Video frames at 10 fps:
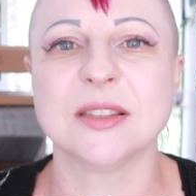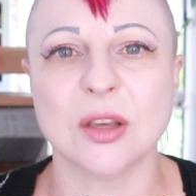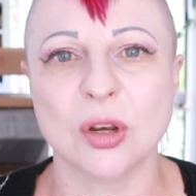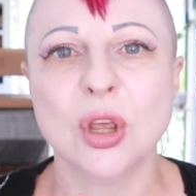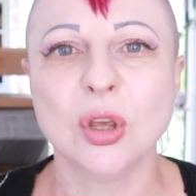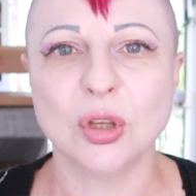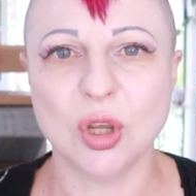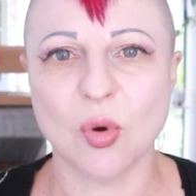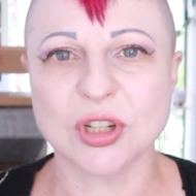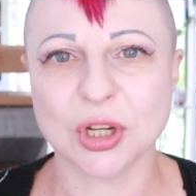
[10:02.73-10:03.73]
is that
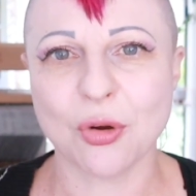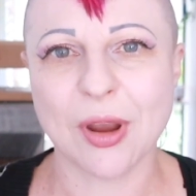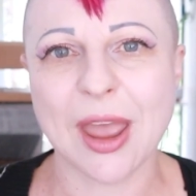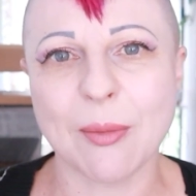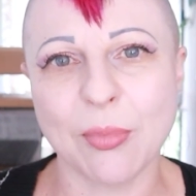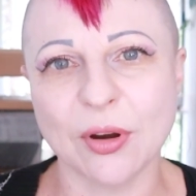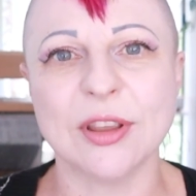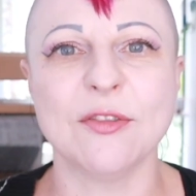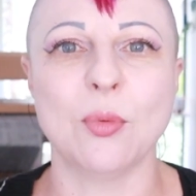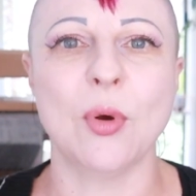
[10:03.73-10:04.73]
you want to create a
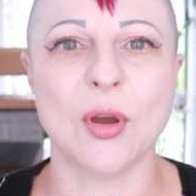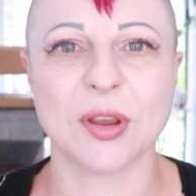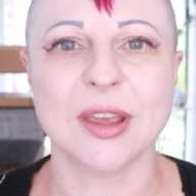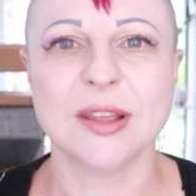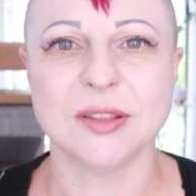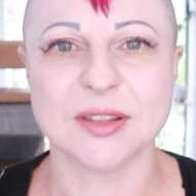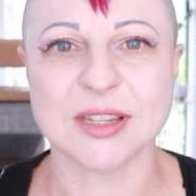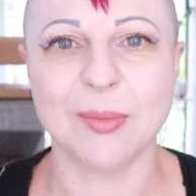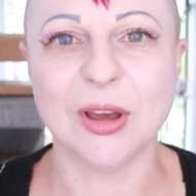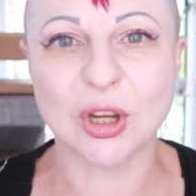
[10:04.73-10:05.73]
body of work that
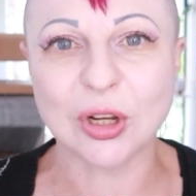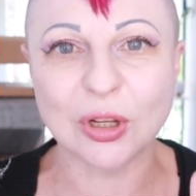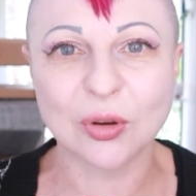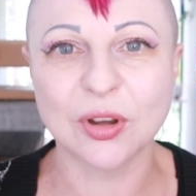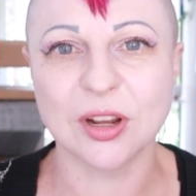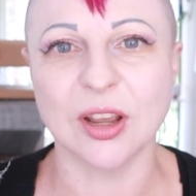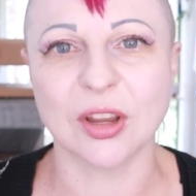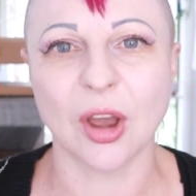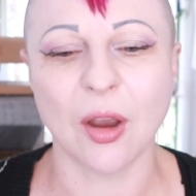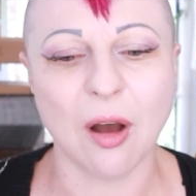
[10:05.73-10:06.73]
someone can look at it
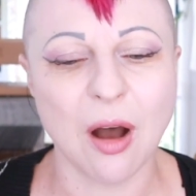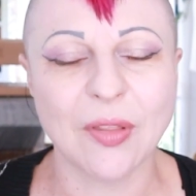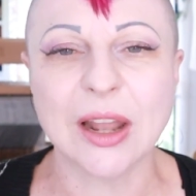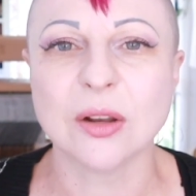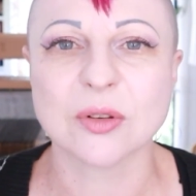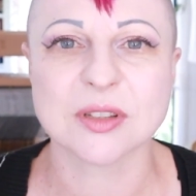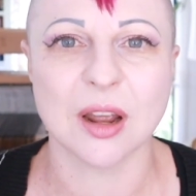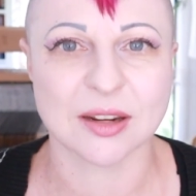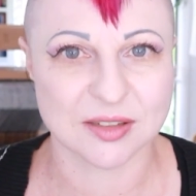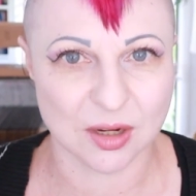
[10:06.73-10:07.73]
and go, oh, that looks
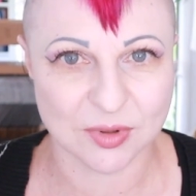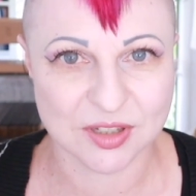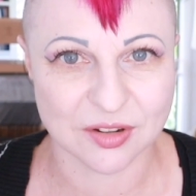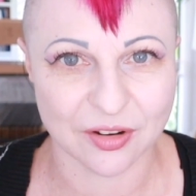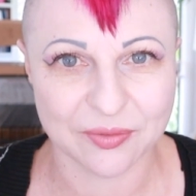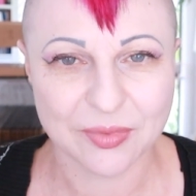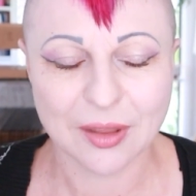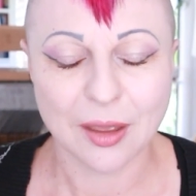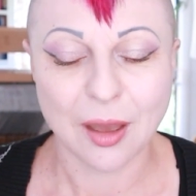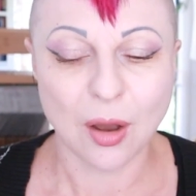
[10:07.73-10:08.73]
like so-and-so.
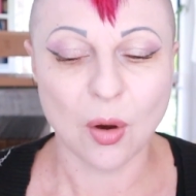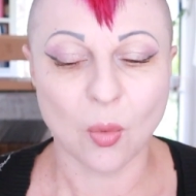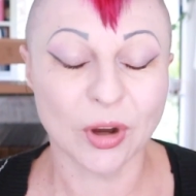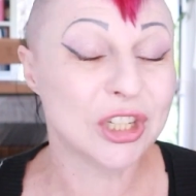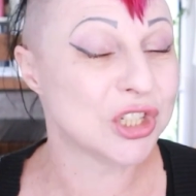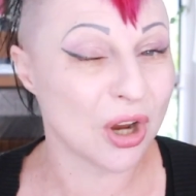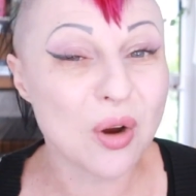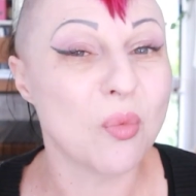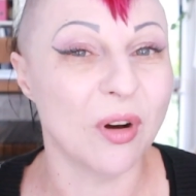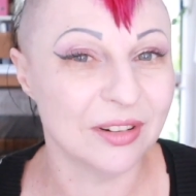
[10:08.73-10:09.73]
What you
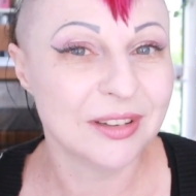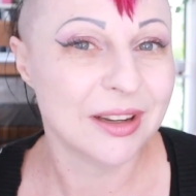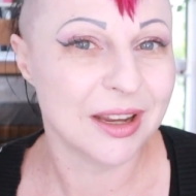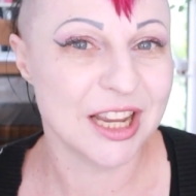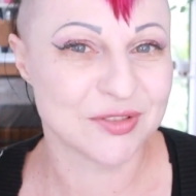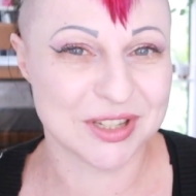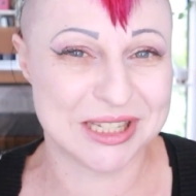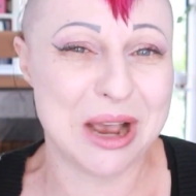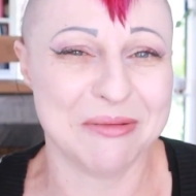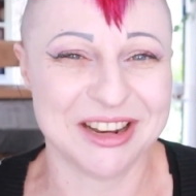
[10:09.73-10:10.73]
don't want is for
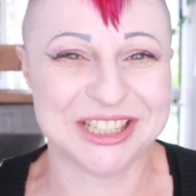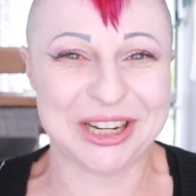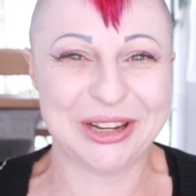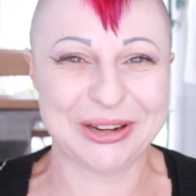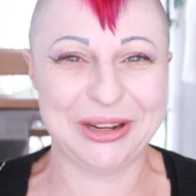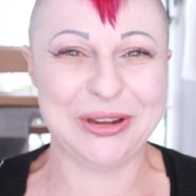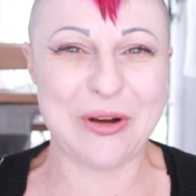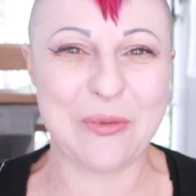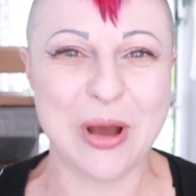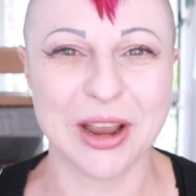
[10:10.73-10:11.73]
someone to look at
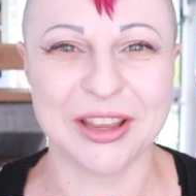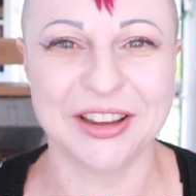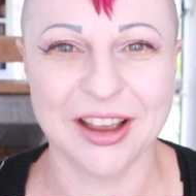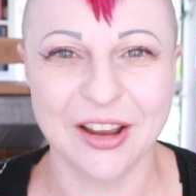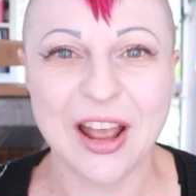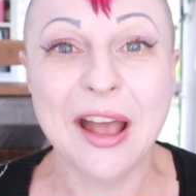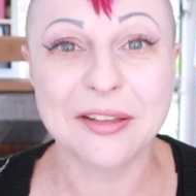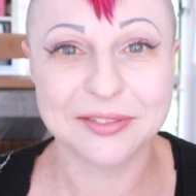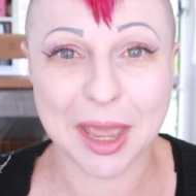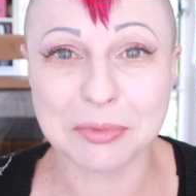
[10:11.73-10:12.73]
your work and go,
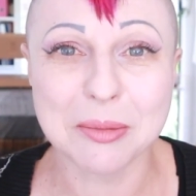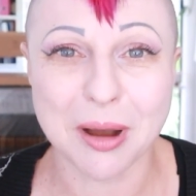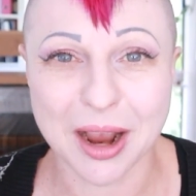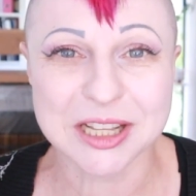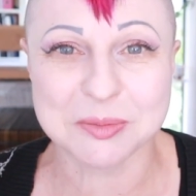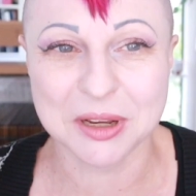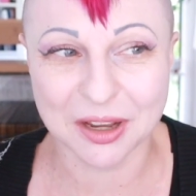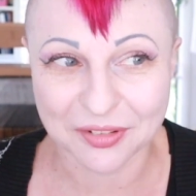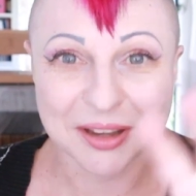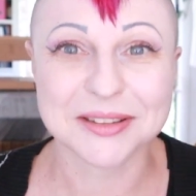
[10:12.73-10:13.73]
that reminds me
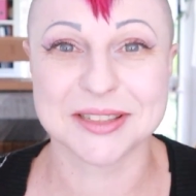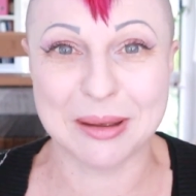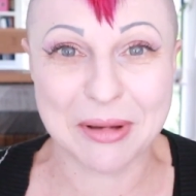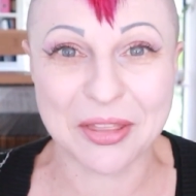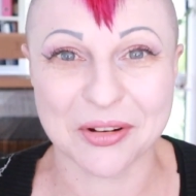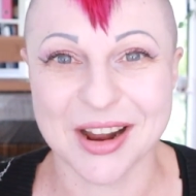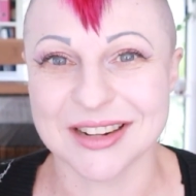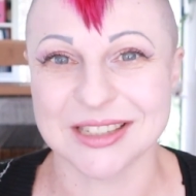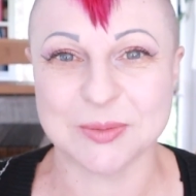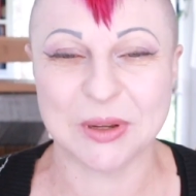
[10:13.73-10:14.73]
of some other
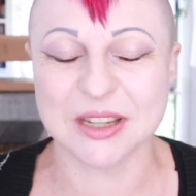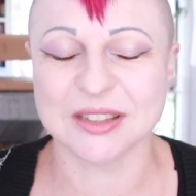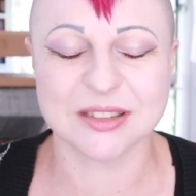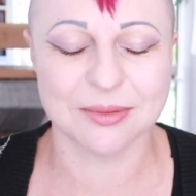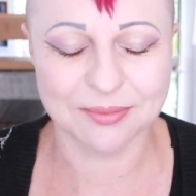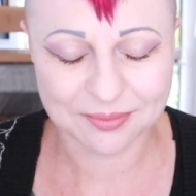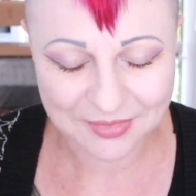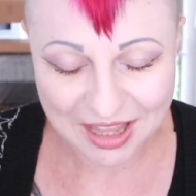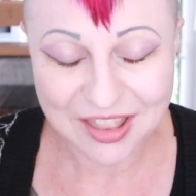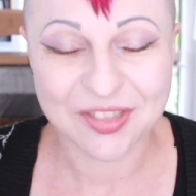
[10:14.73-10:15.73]
artist, because
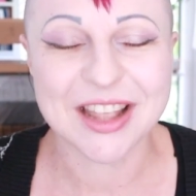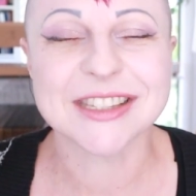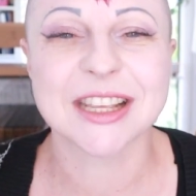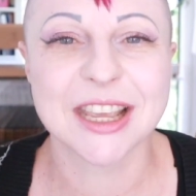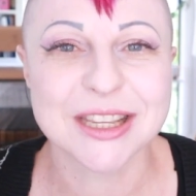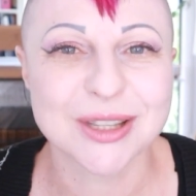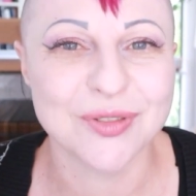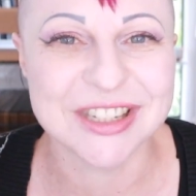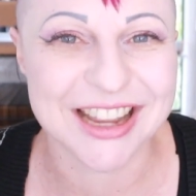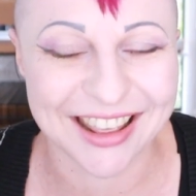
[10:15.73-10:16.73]
that's the kiss
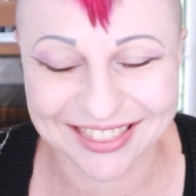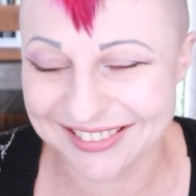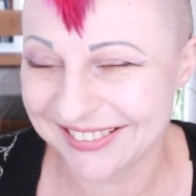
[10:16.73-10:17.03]
of death.